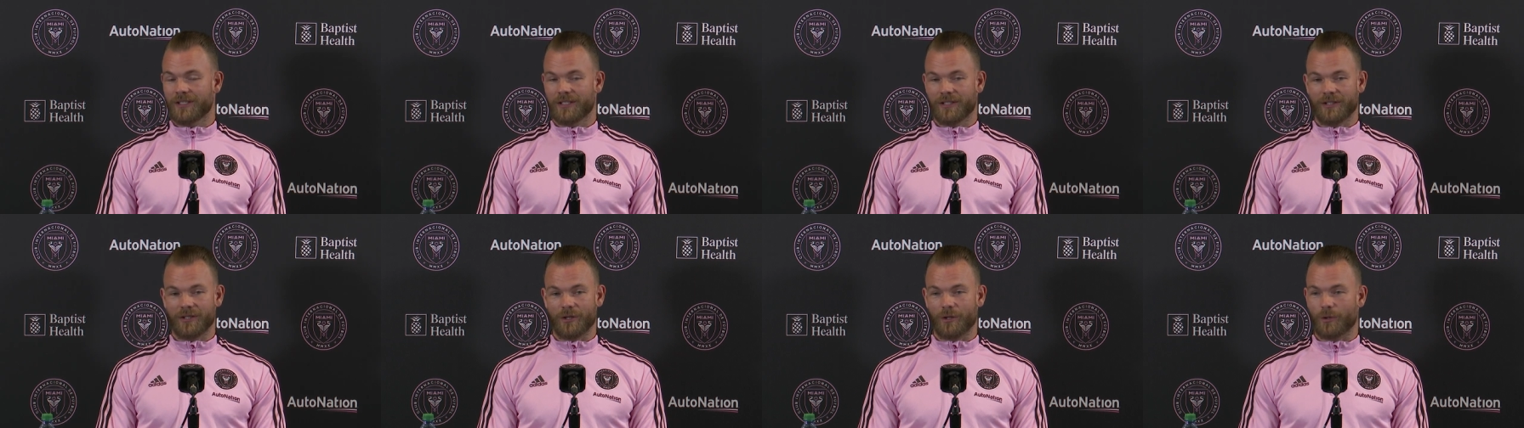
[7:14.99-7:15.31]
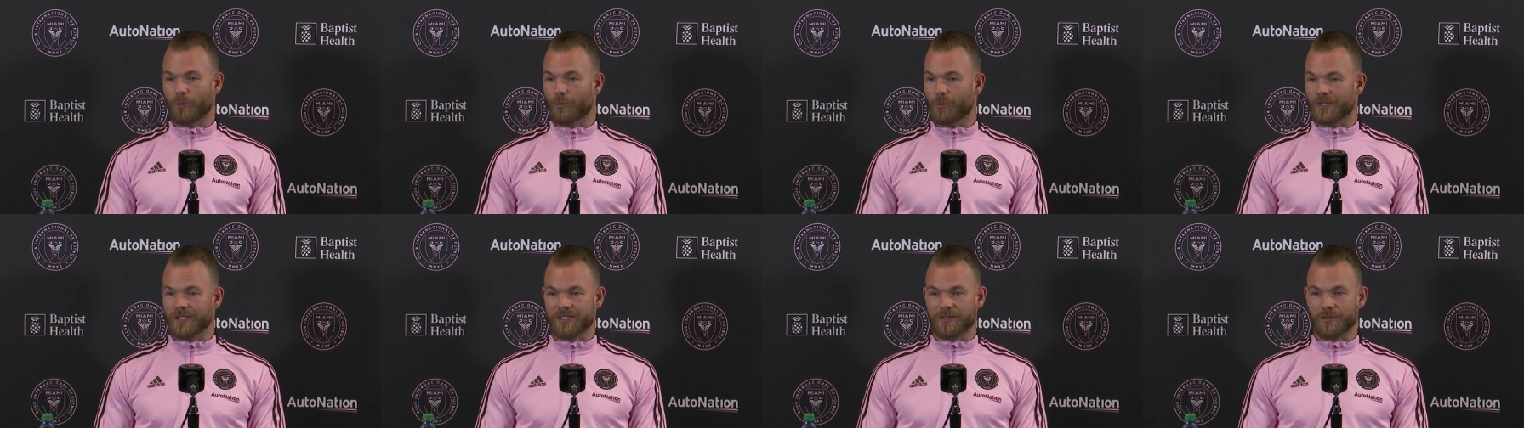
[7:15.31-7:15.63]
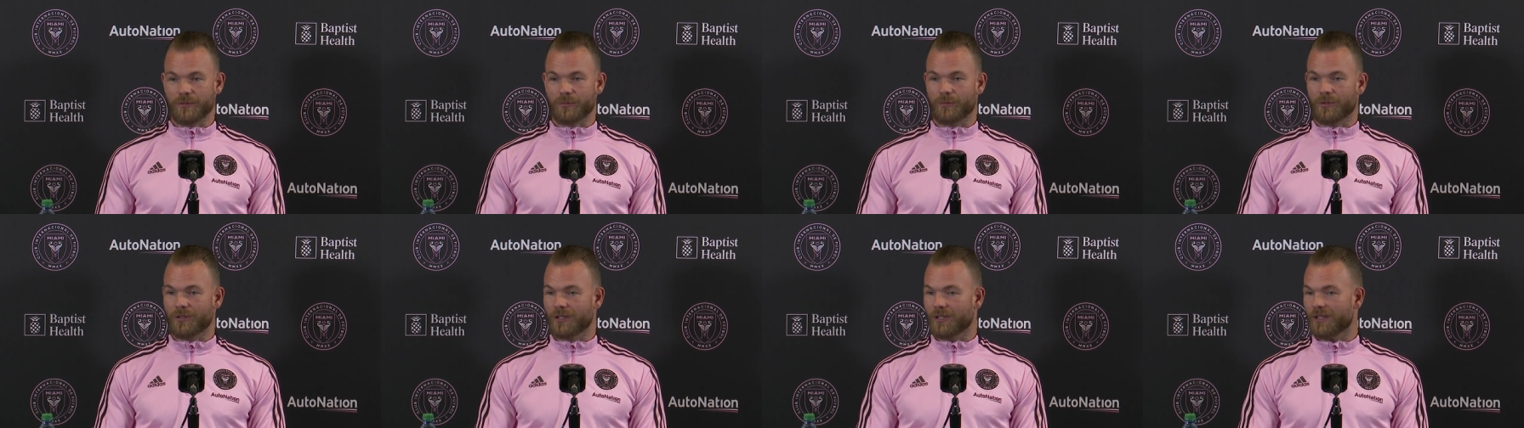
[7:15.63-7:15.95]
know what you
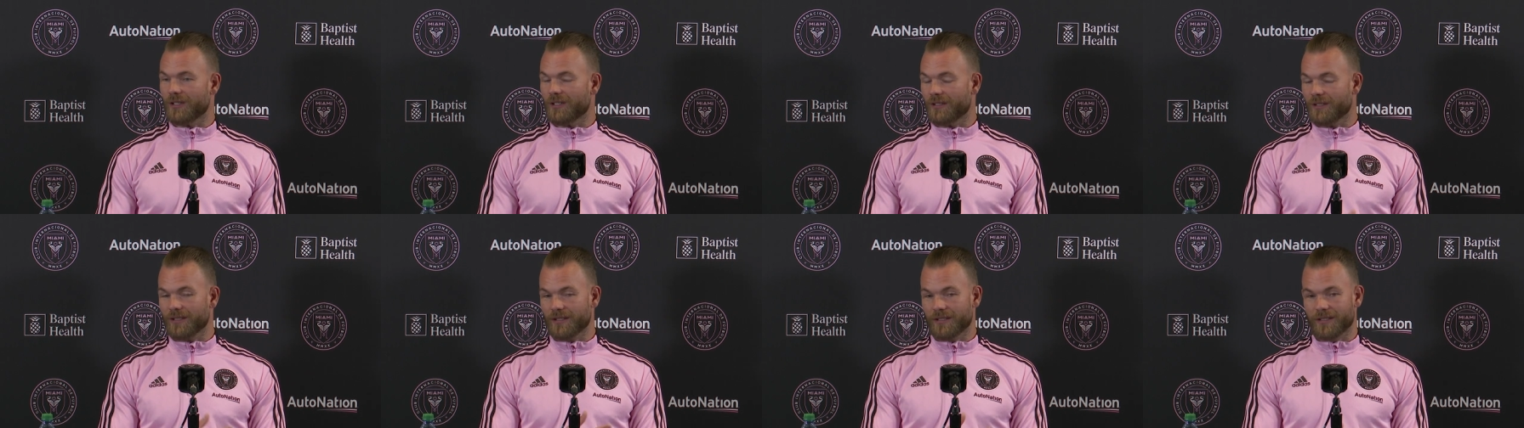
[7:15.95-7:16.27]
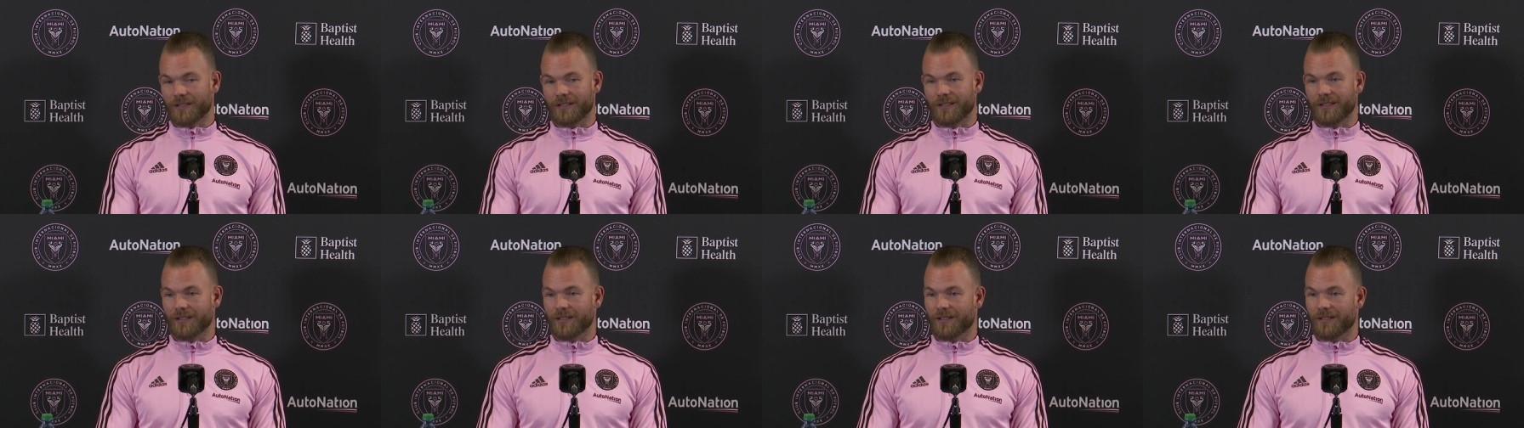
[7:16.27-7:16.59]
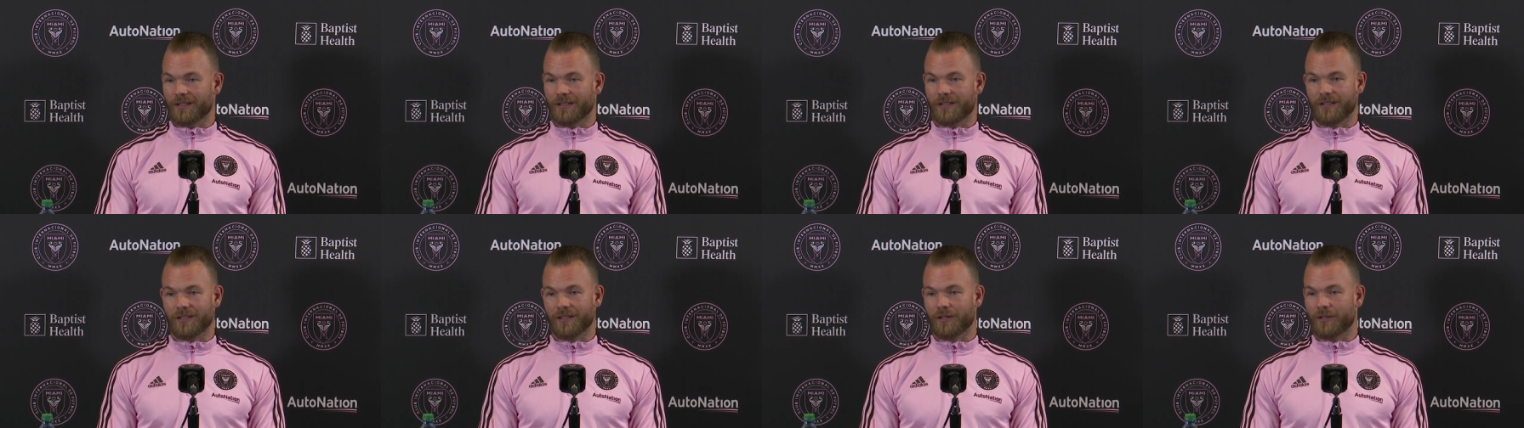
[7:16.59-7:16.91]
want,
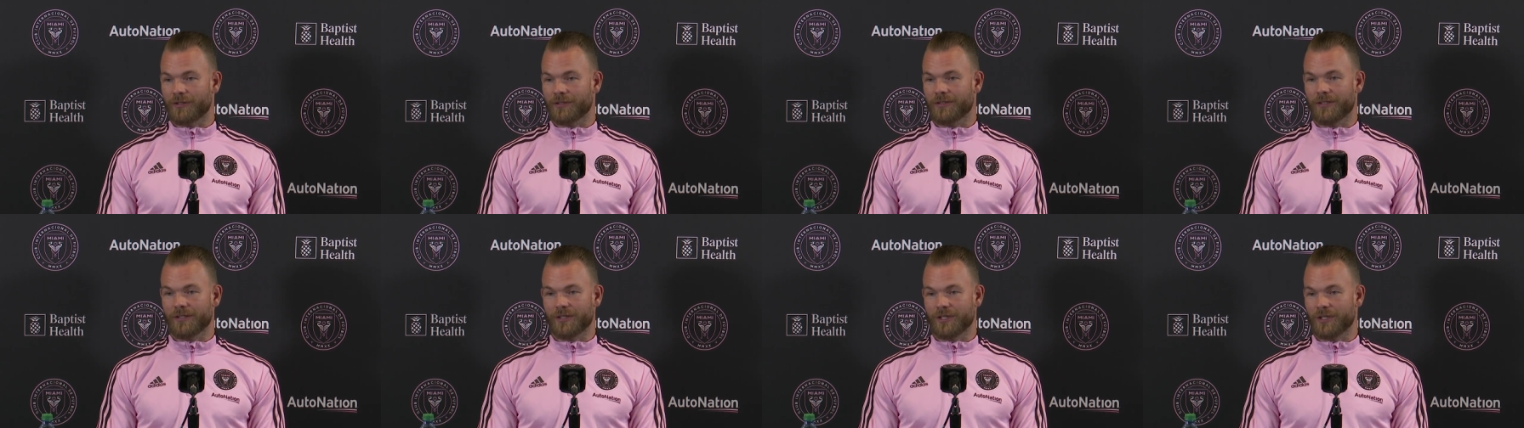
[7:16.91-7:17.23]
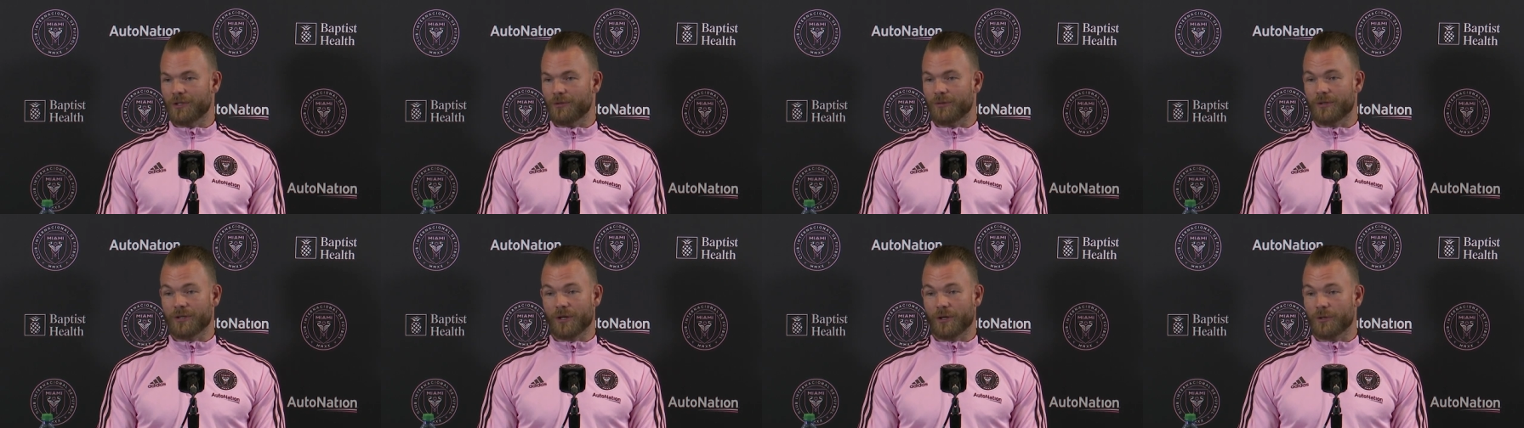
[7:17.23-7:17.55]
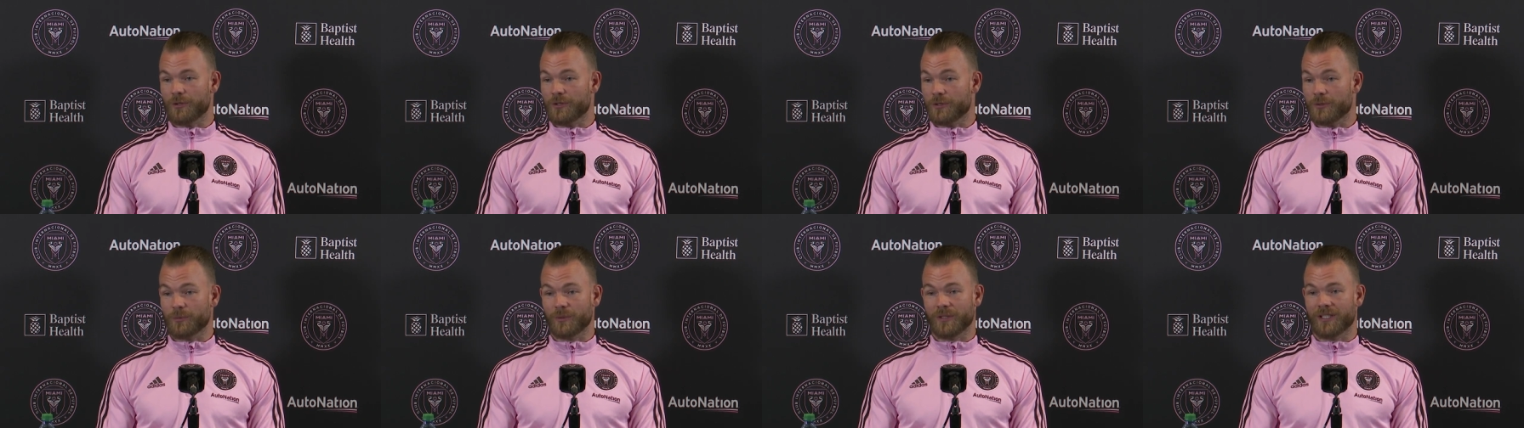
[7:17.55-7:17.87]
a new
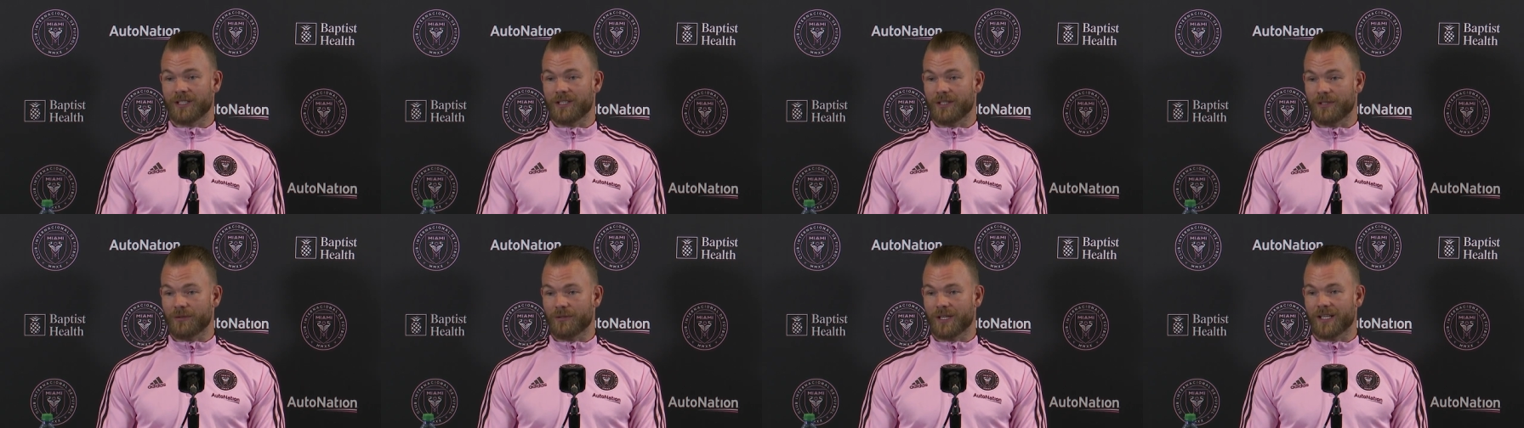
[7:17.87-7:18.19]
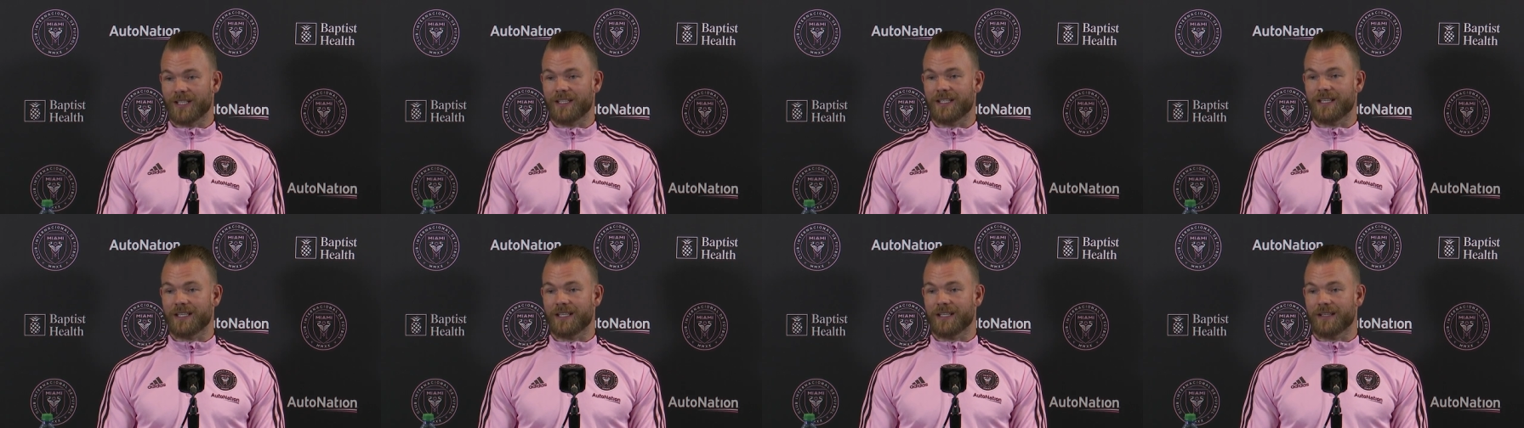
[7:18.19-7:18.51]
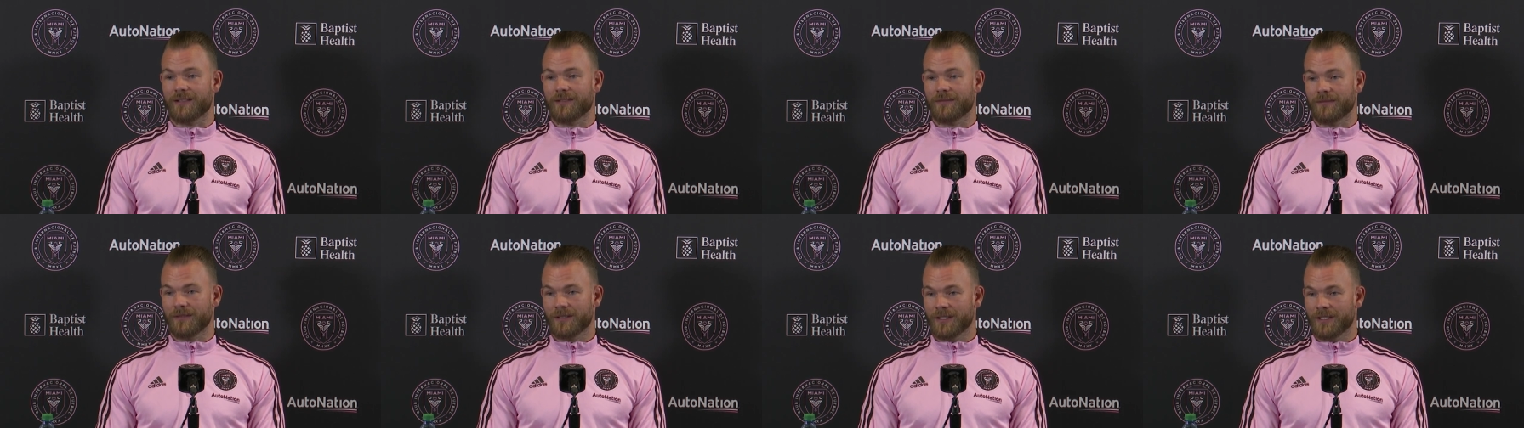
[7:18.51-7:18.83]
coach with a new
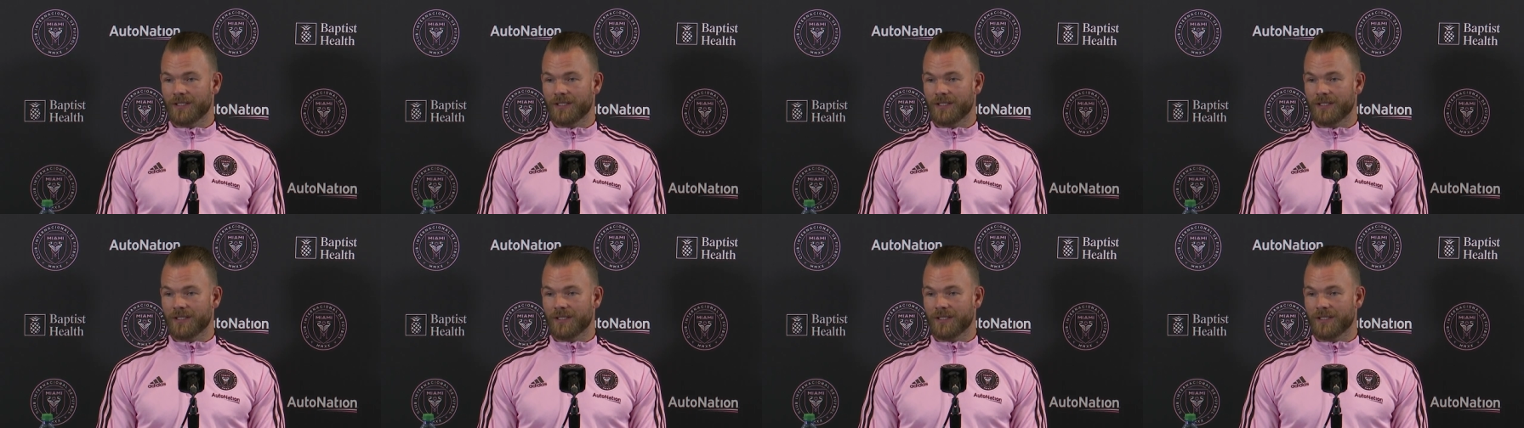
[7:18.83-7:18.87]
idea.